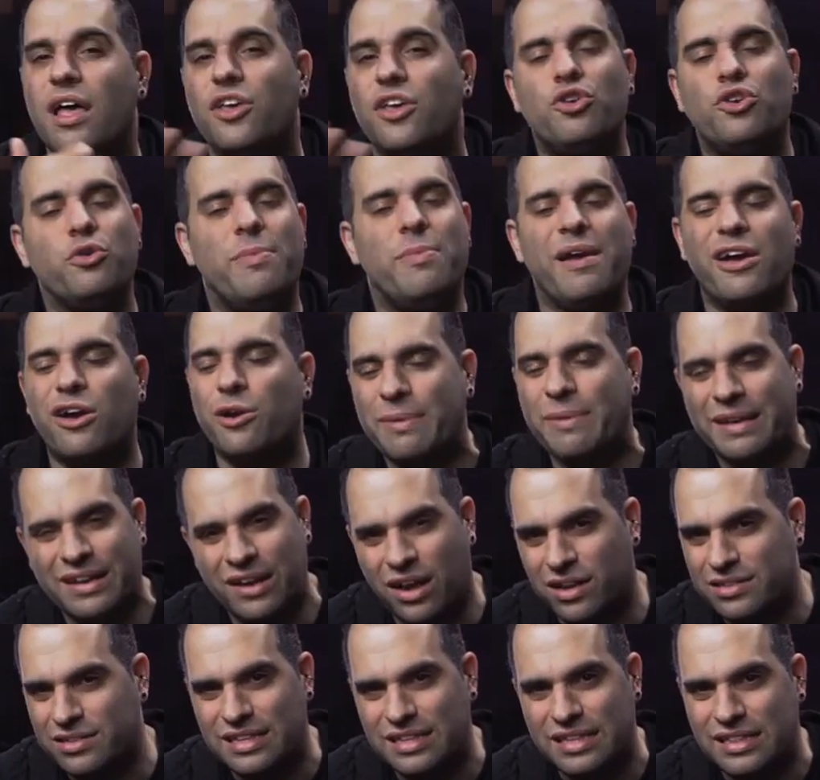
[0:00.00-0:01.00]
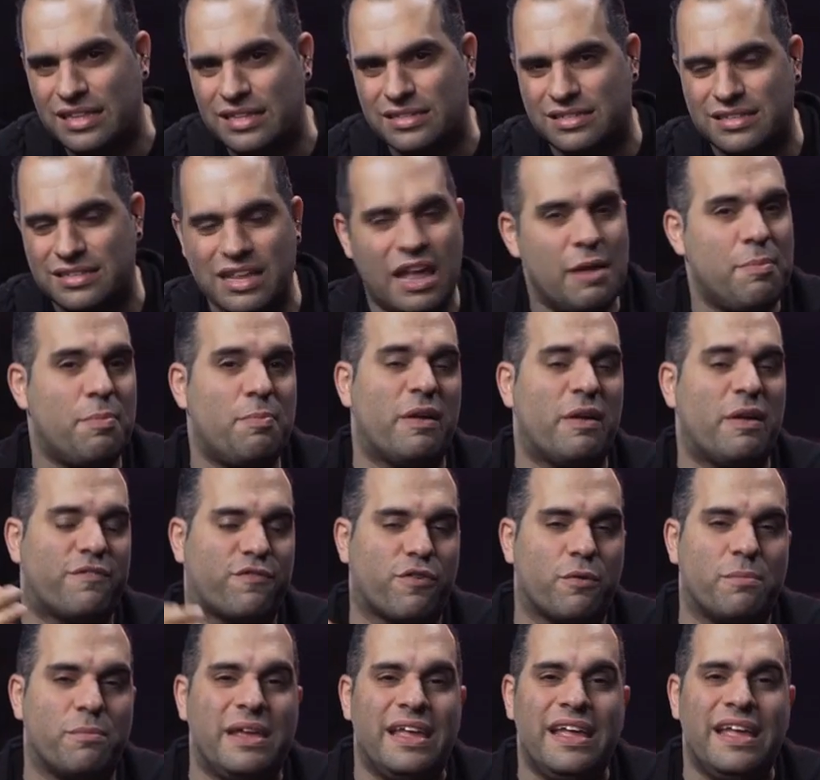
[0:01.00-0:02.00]
you may or may not need this tip, but
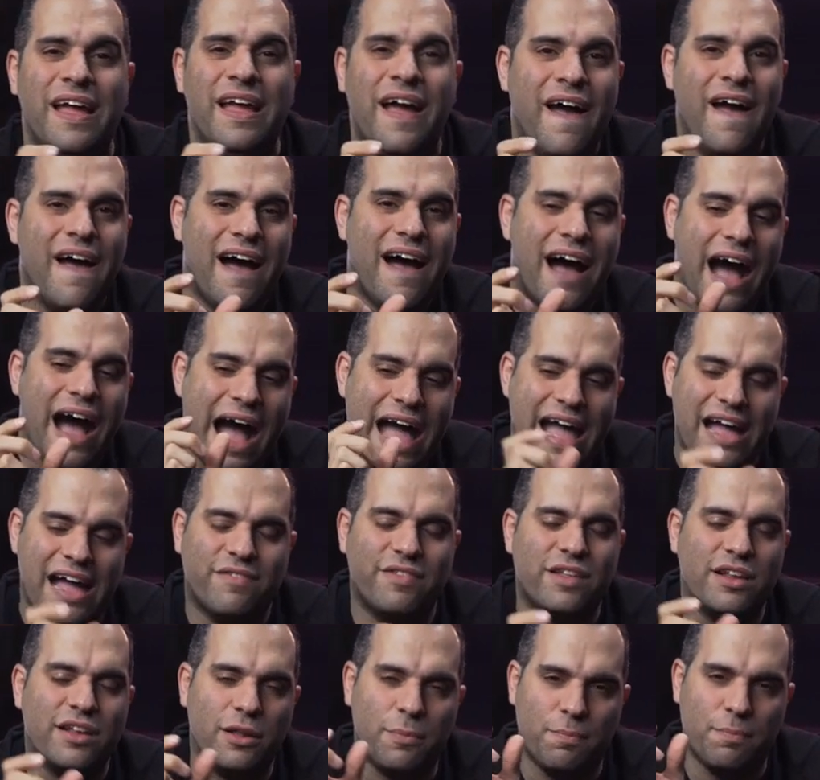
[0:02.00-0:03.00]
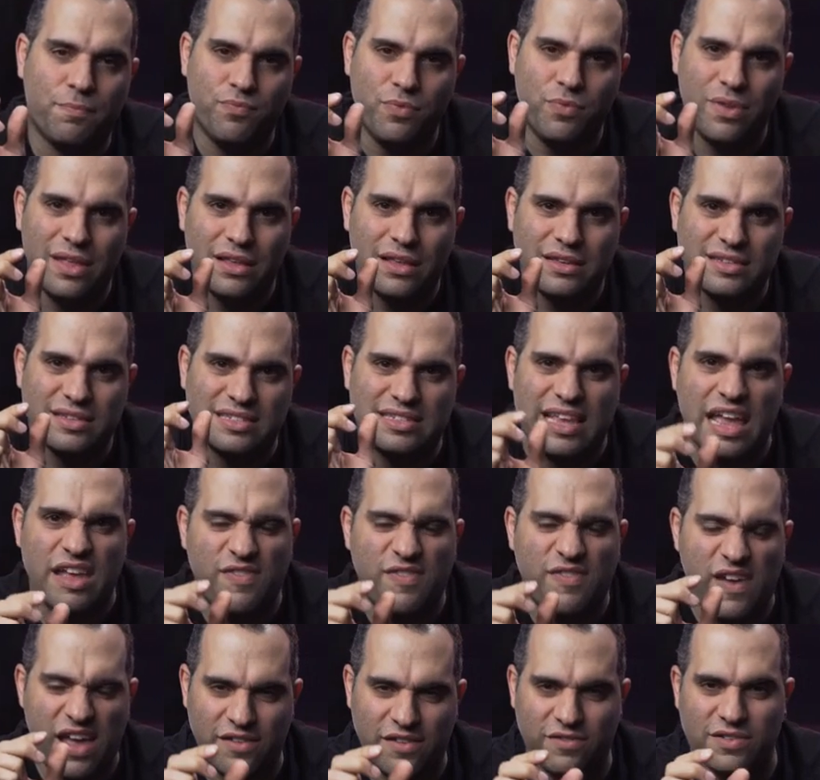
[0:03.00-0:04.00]
for me, I have little
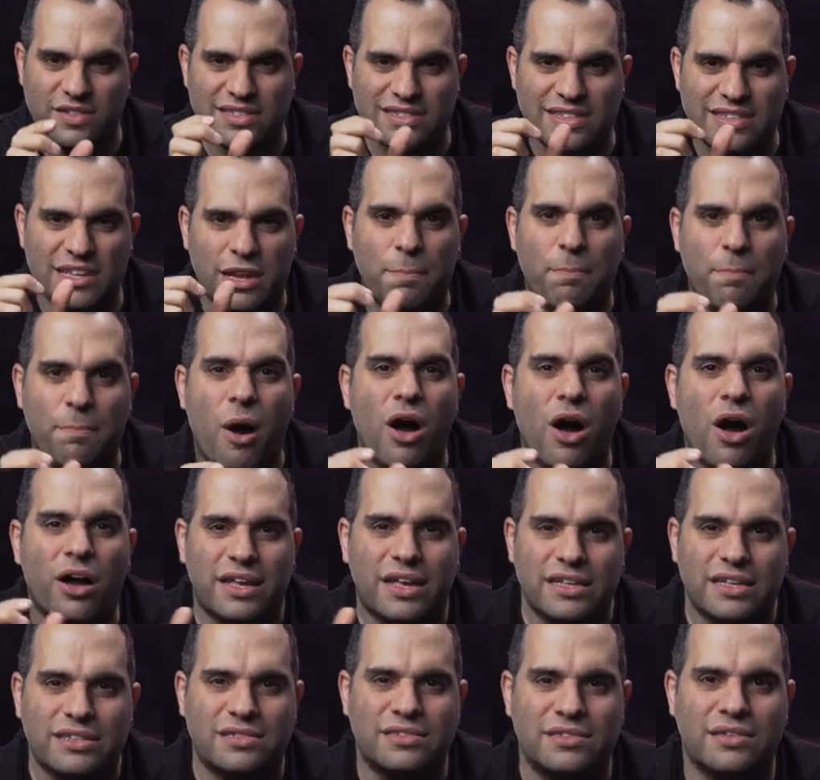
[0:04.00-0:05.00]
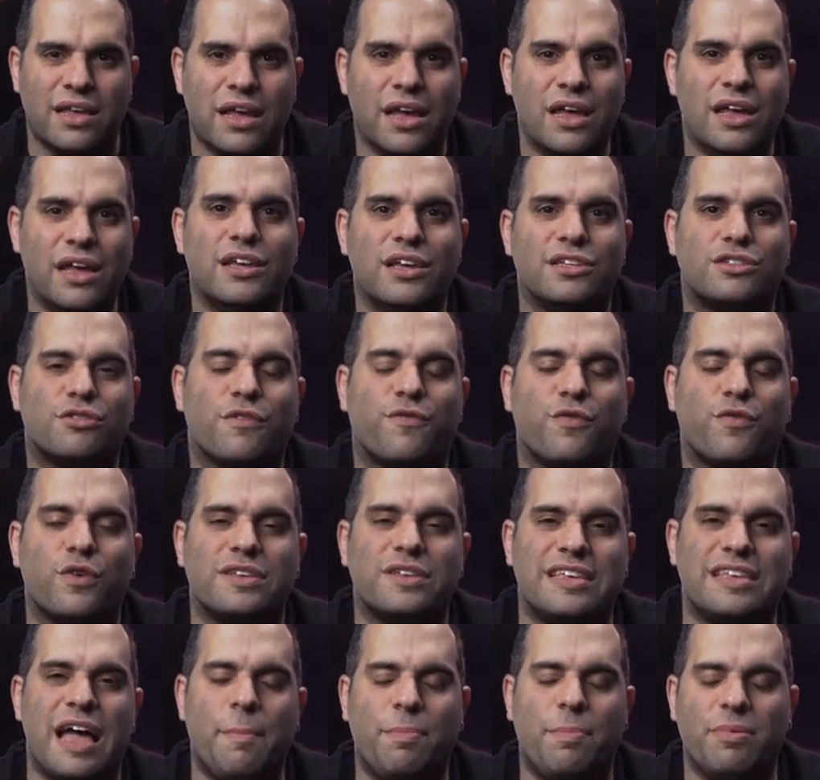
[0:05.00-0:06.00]
safe havens, little pockets. So for
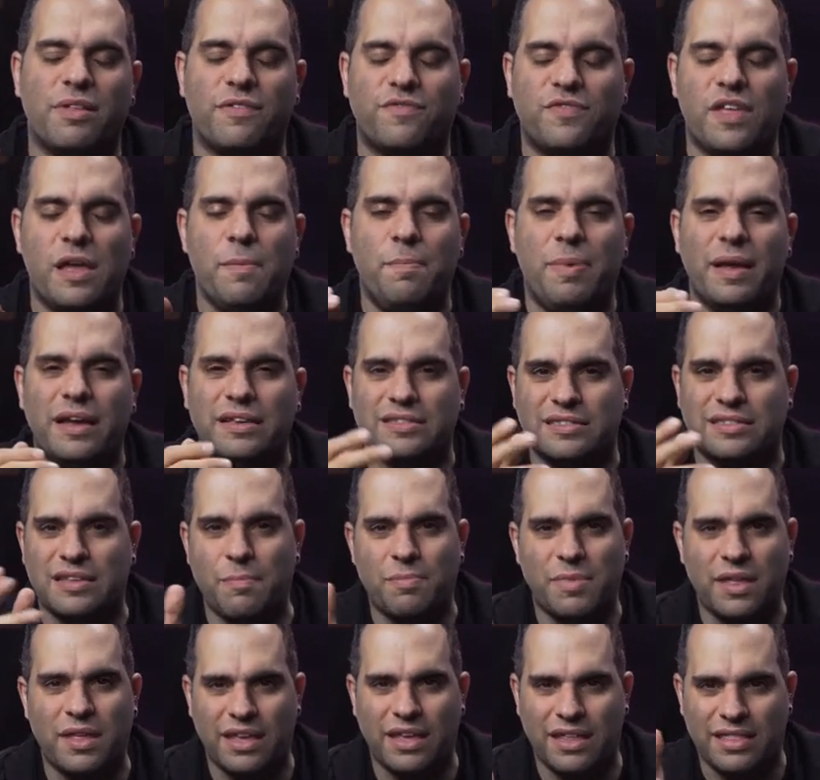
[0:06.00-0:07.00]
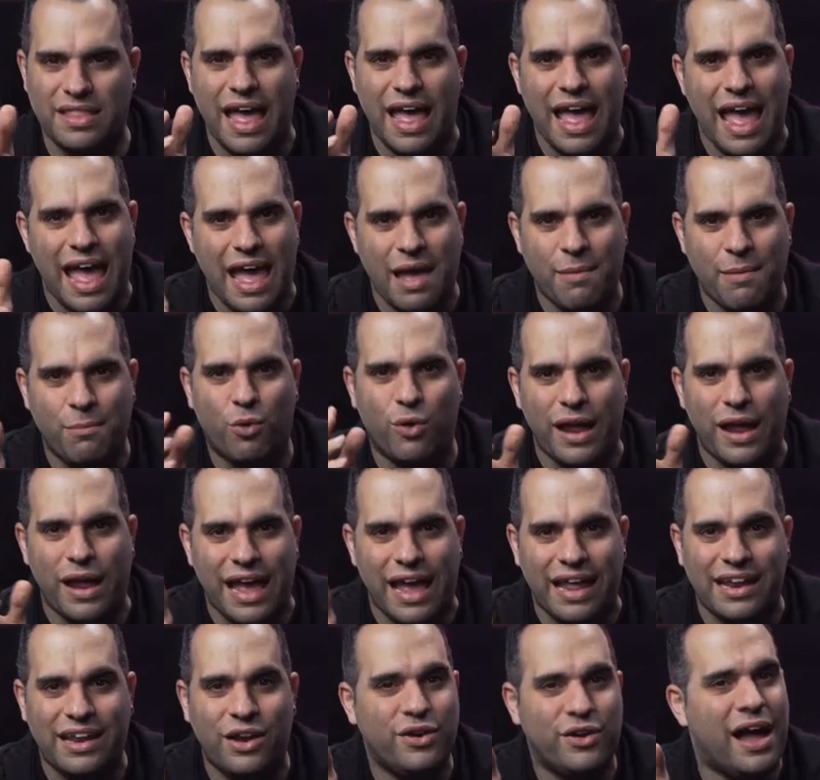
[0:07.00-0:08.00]
example, if they pick something in the M or
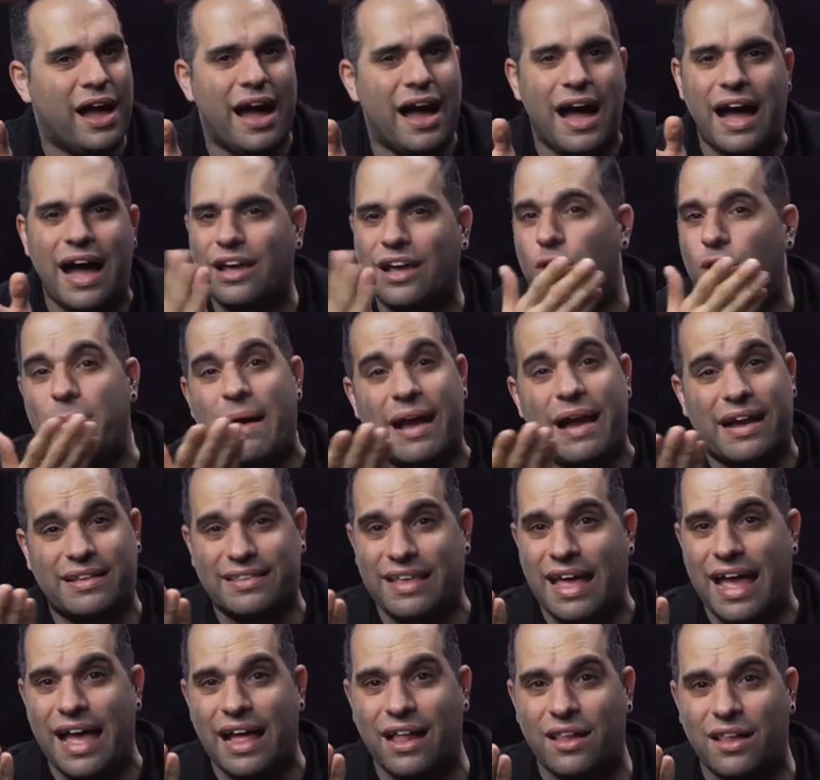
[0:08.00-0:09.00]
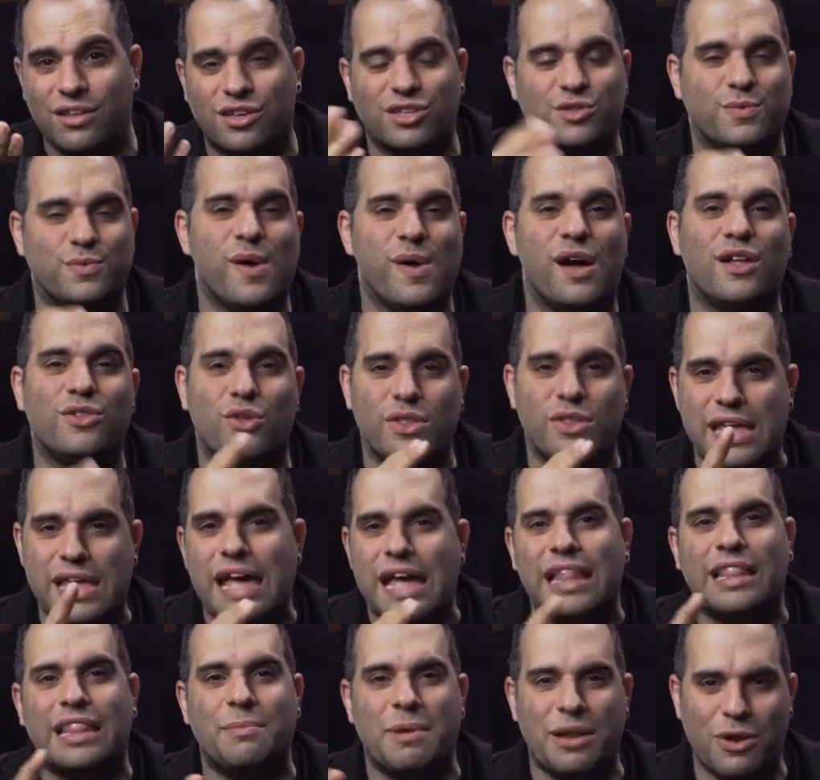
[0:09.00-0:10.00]
N area, I go back to L, because we all know the
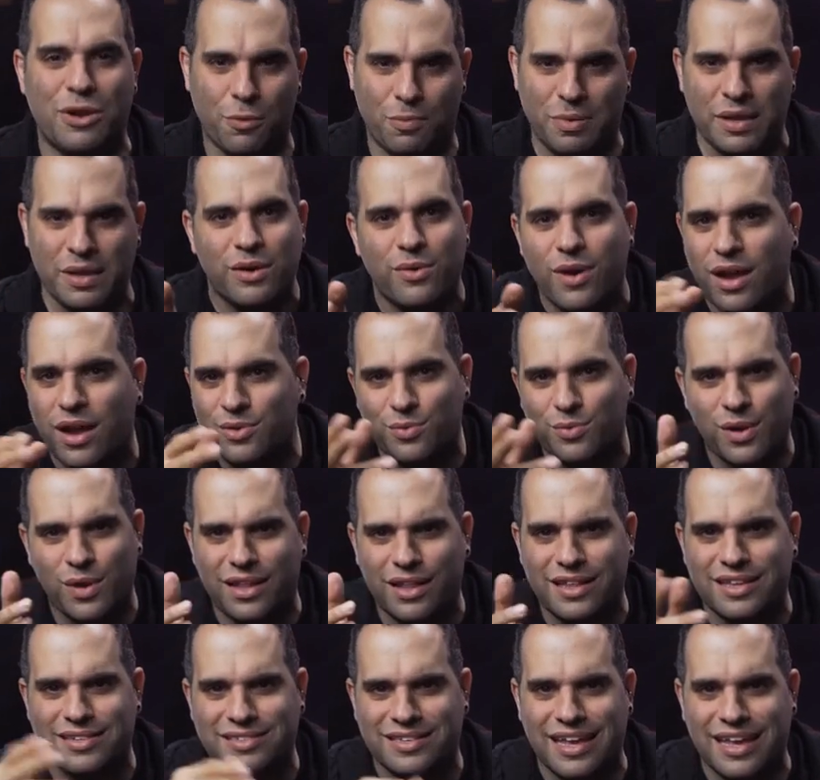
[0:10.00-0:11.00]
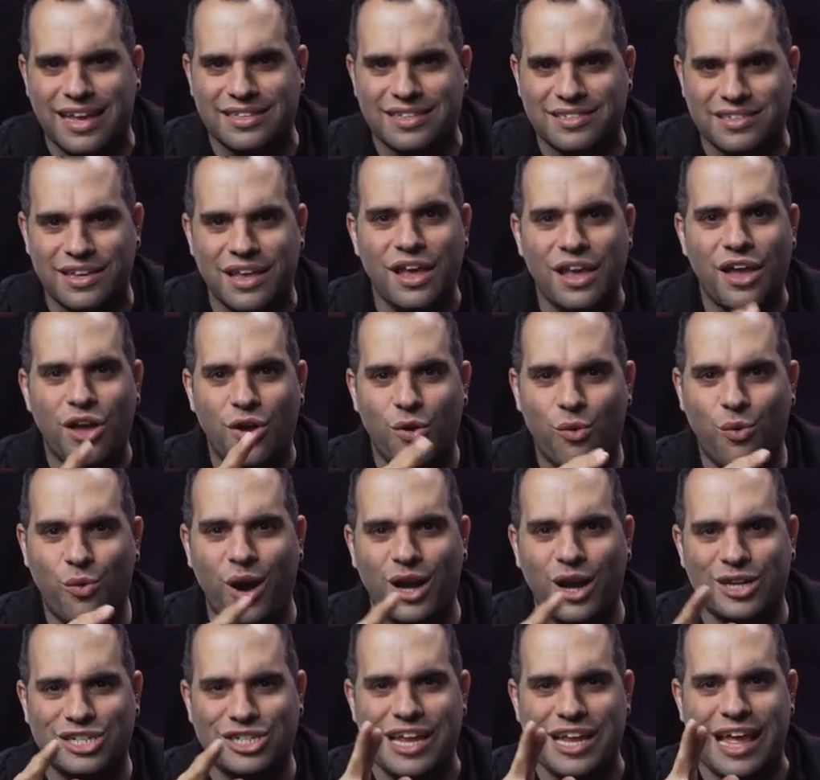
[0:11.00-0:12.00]
LMNOP, right? We all as kids
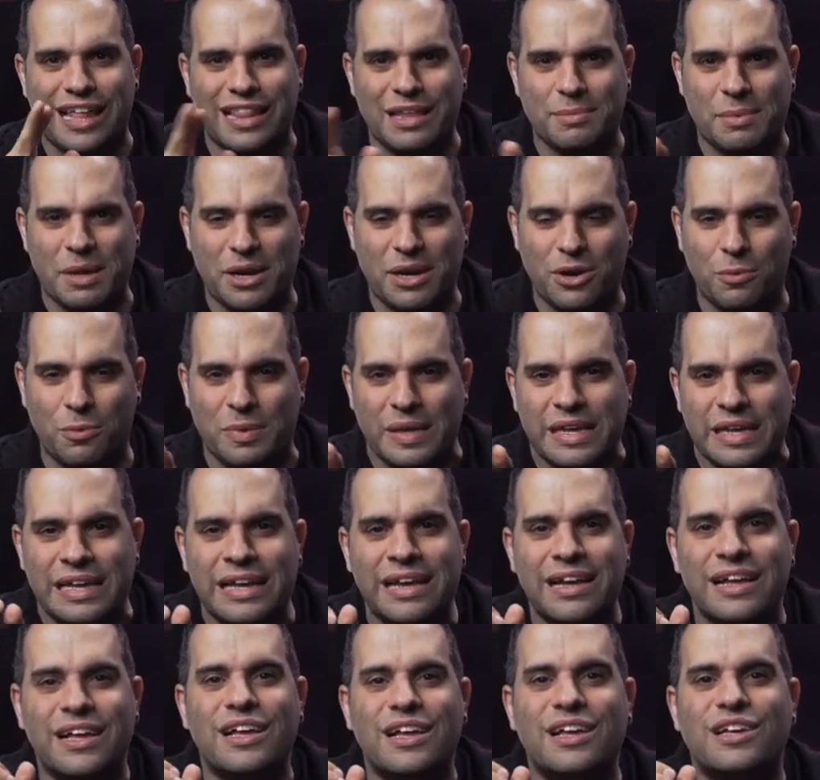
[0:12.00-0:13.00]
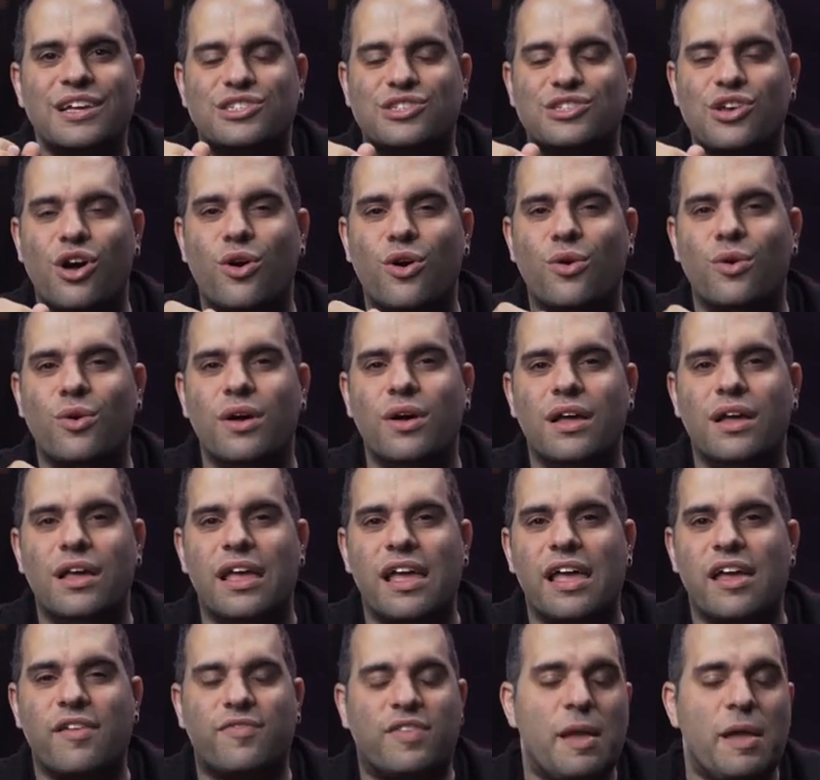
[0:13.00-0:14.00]
rushed LMNOP. So
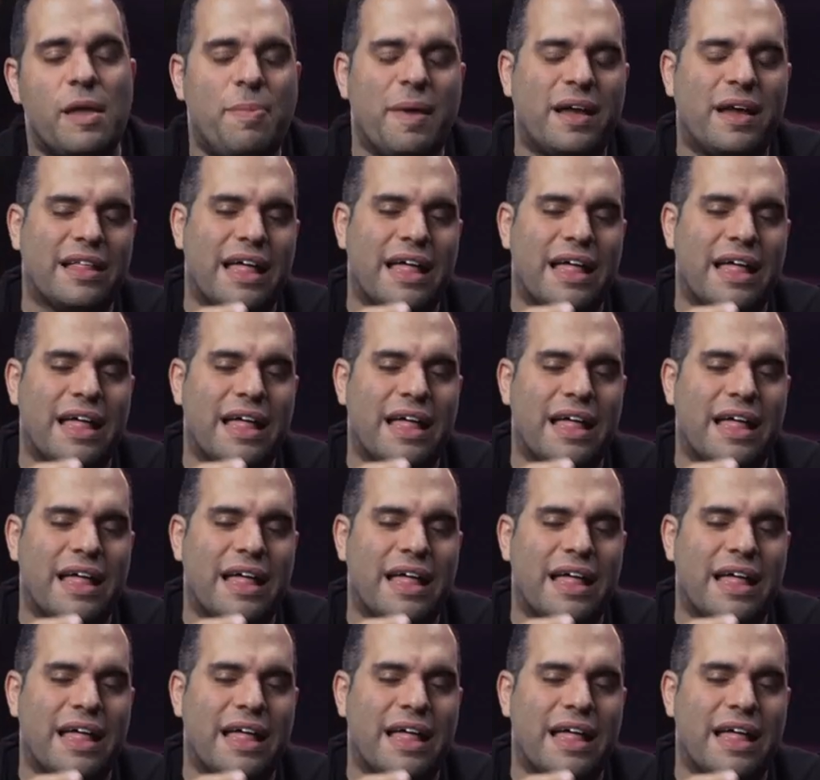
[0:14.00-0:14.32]
if they pick